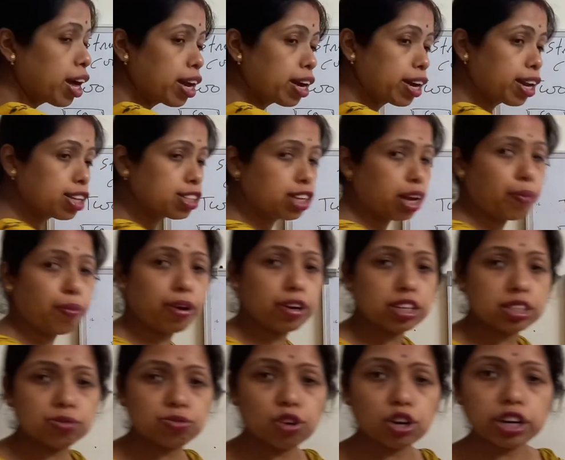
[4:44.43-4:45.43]

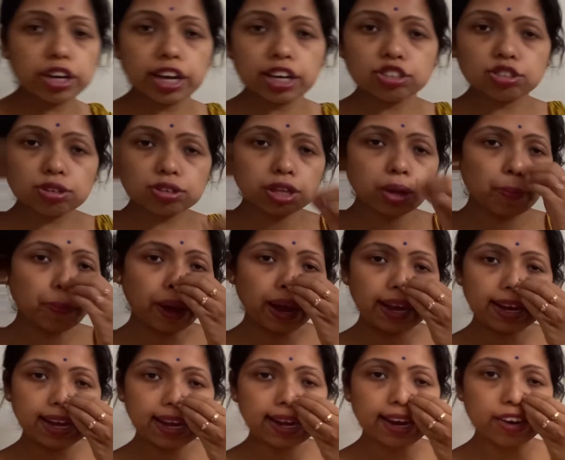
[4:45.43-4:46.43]
disadvantage for case of the
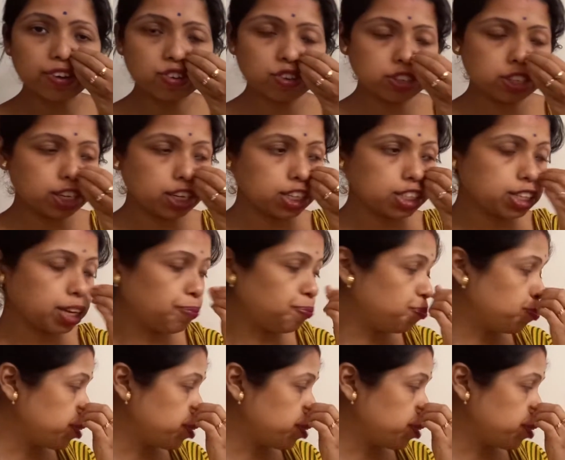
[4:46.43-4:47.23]
bilayer heterojunction.